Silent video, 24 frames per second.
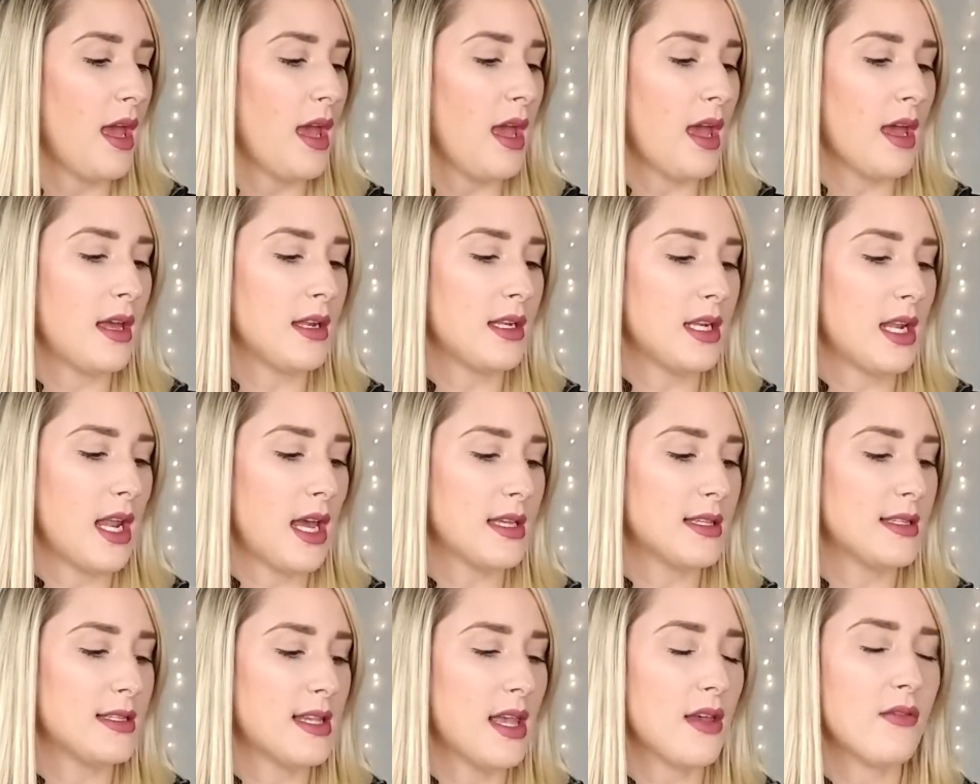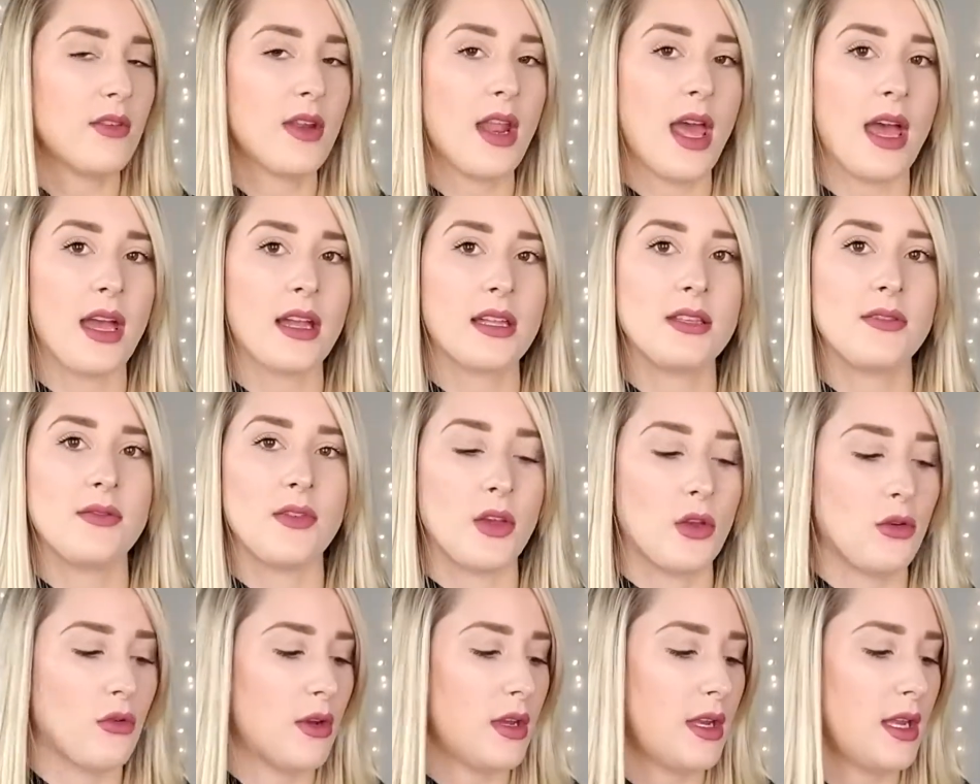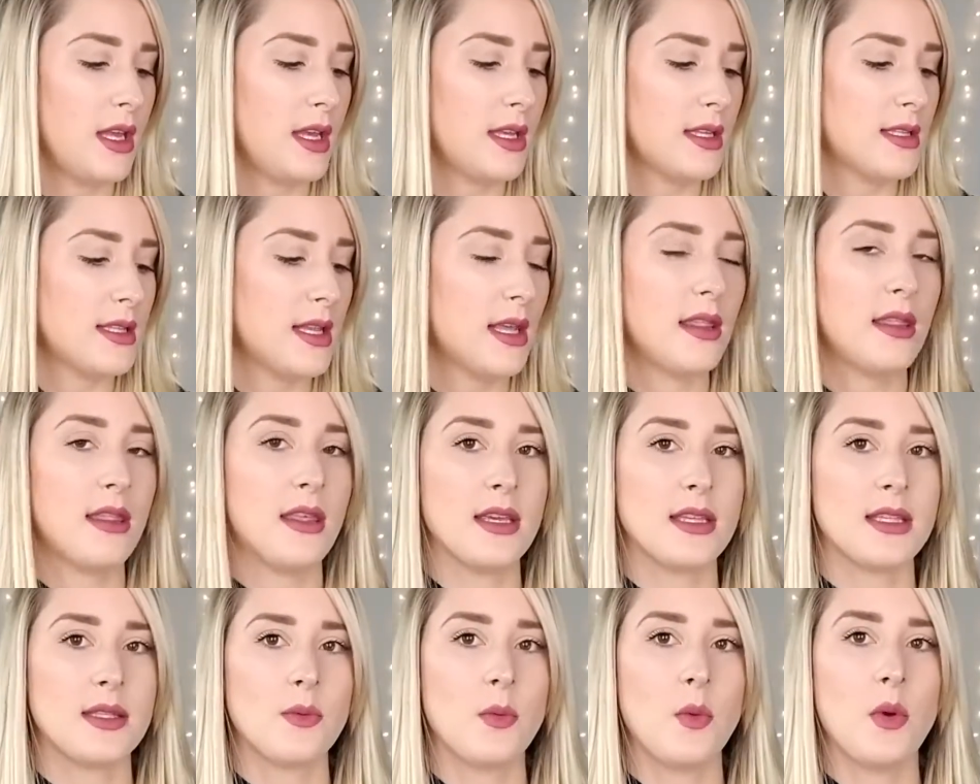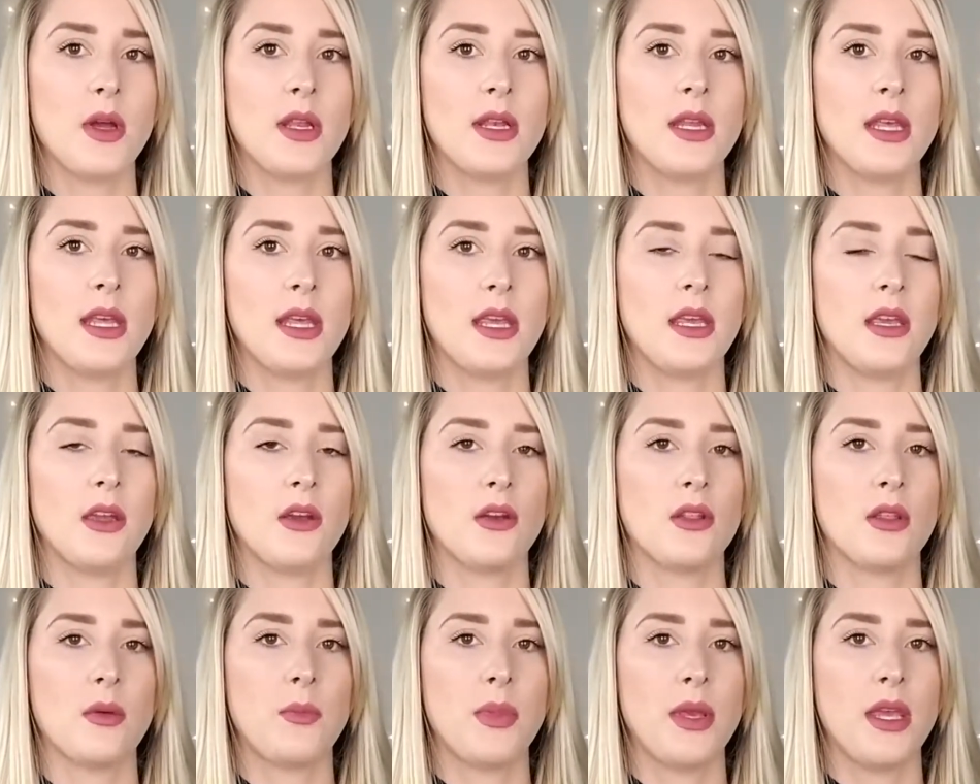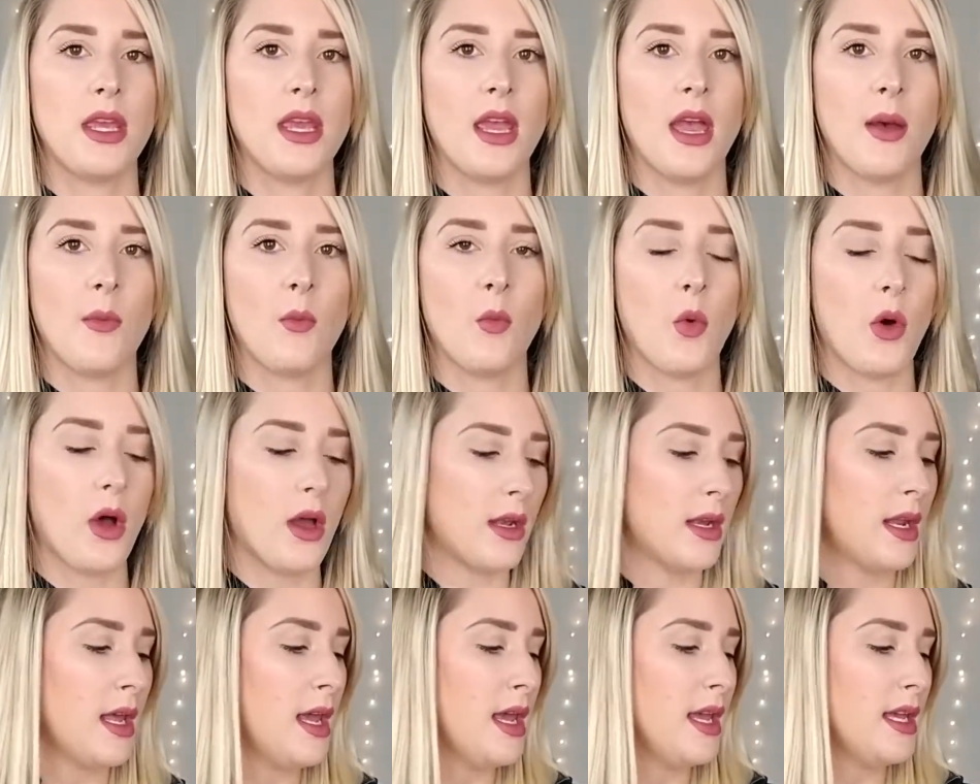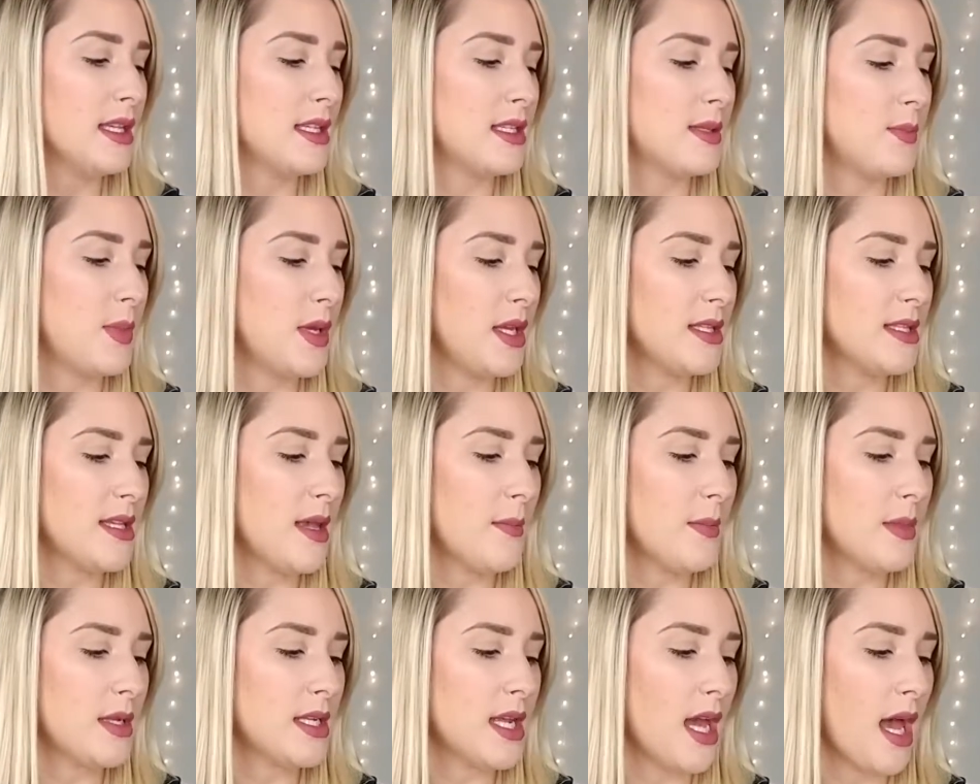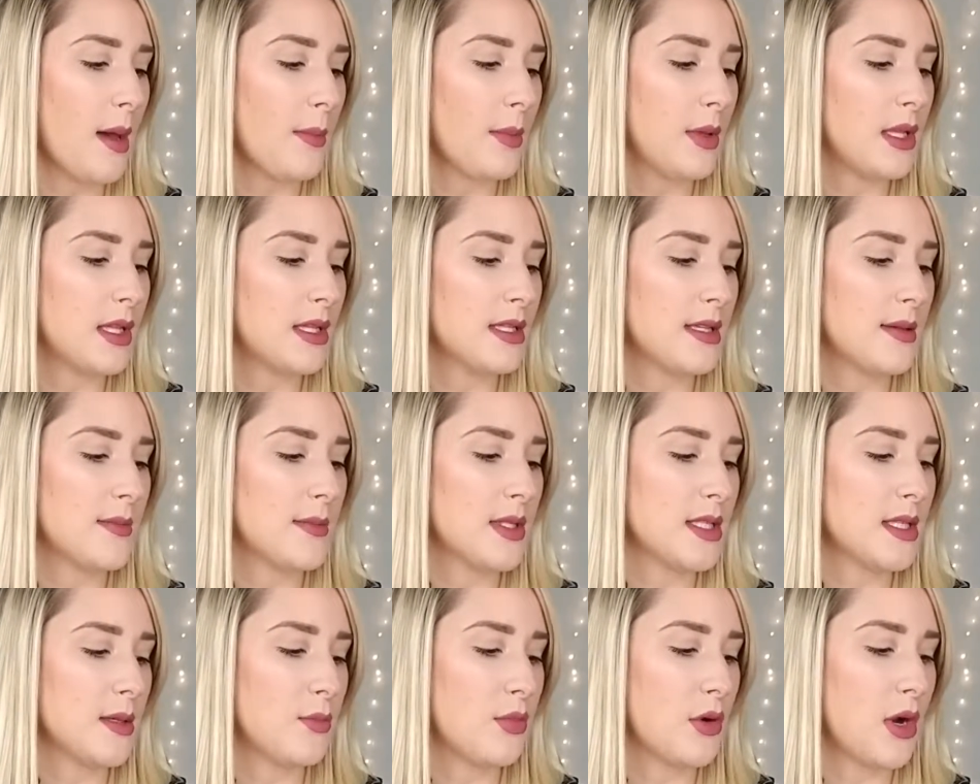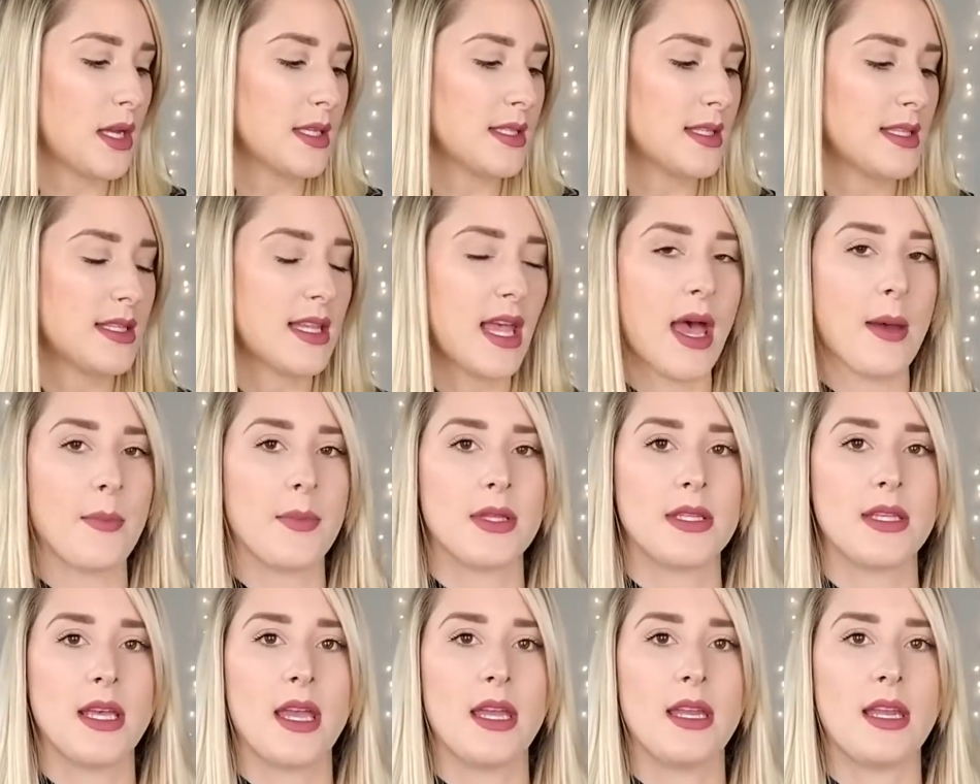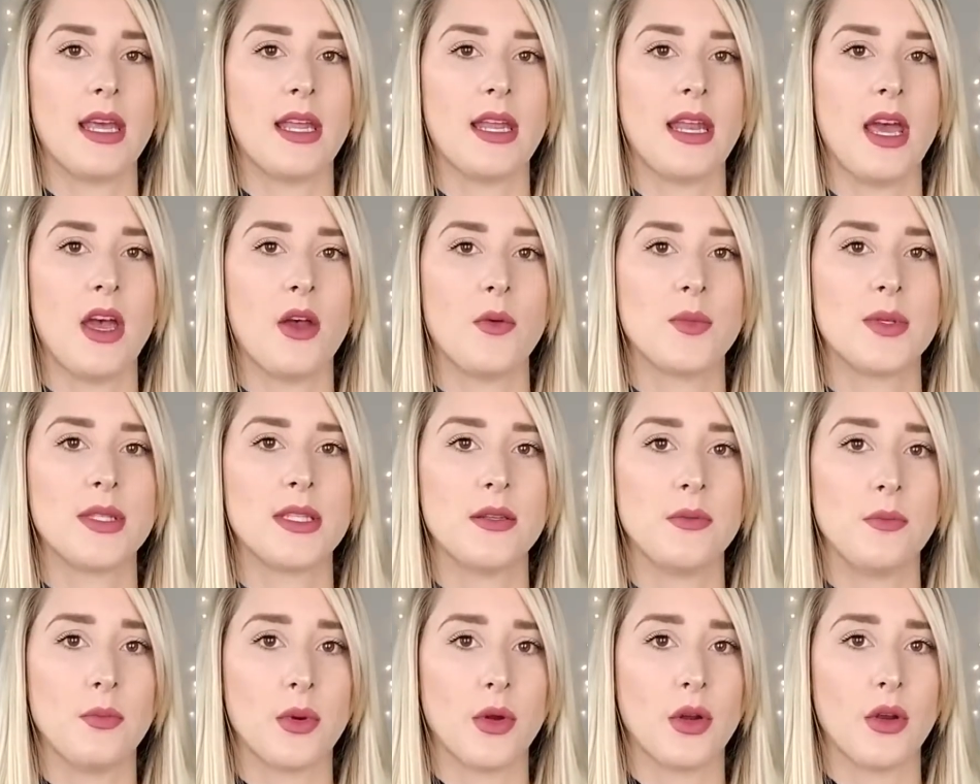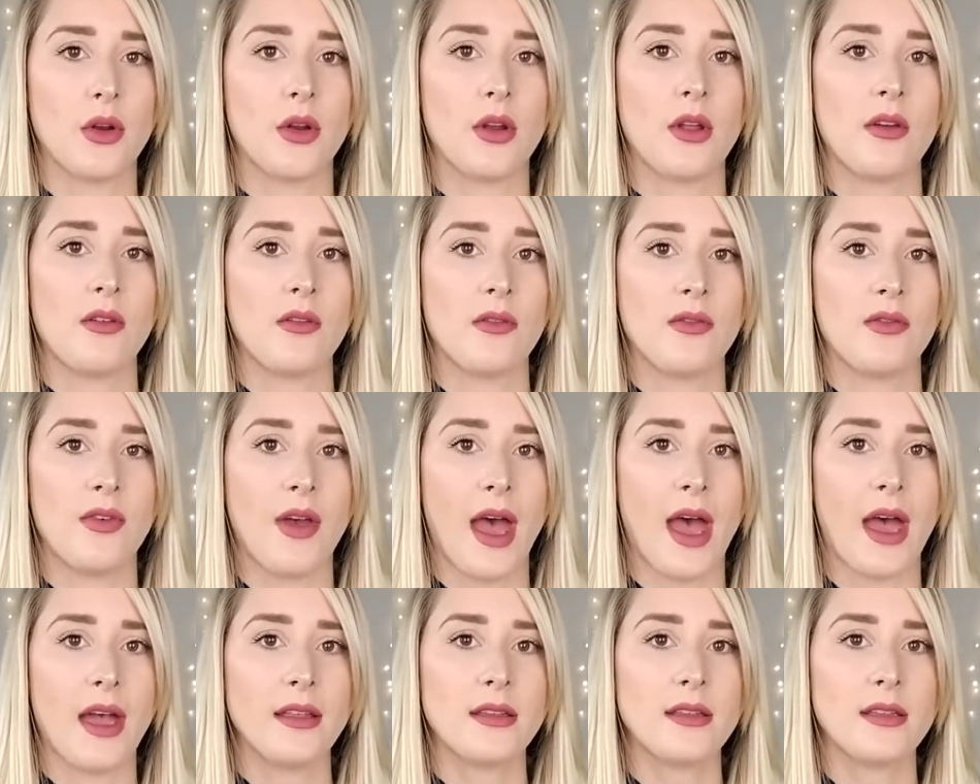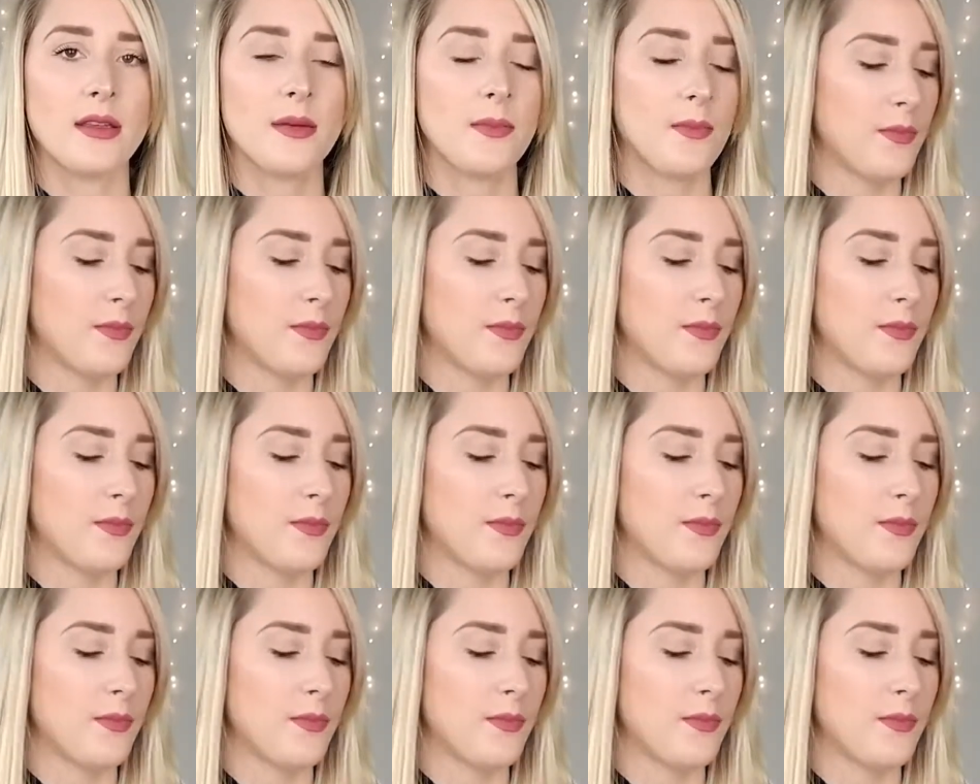And it has 7 active ingredients. This one here, the PM one, speeds up metabolism, suppresses appetite, and helps to burn fat.